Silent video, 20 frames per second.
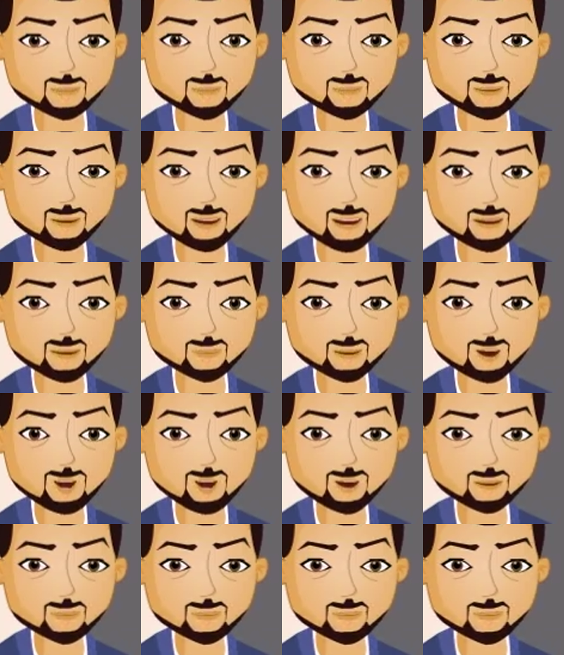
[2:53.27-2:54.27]
is equal
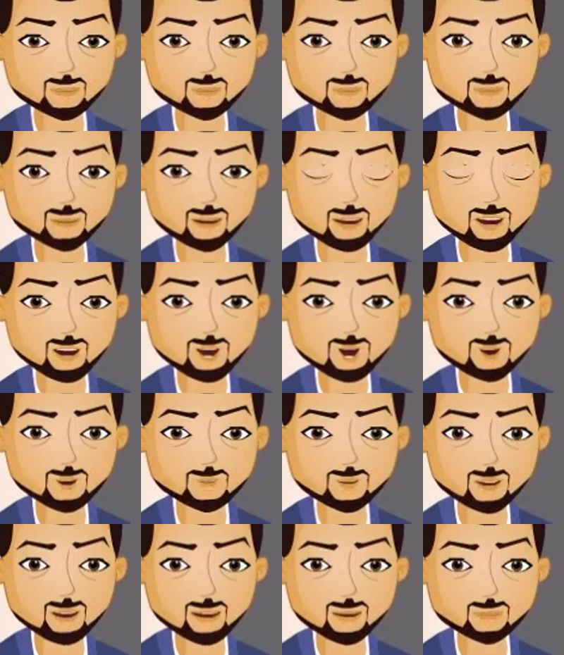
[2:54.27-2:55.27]
to
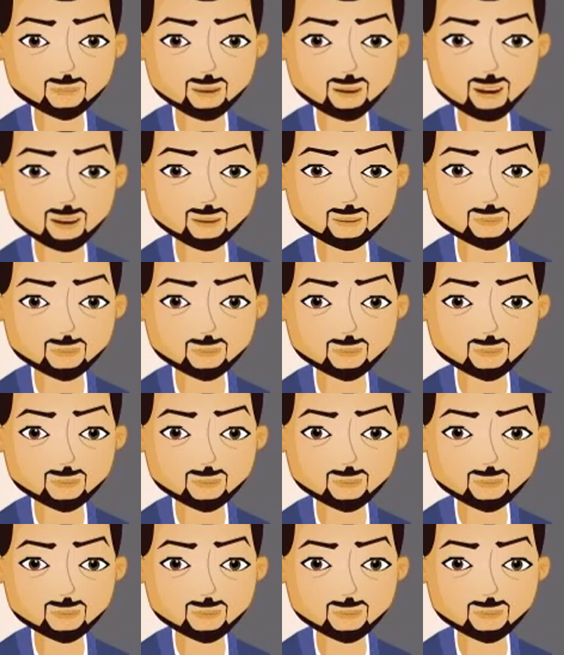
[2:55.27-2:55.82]
20 into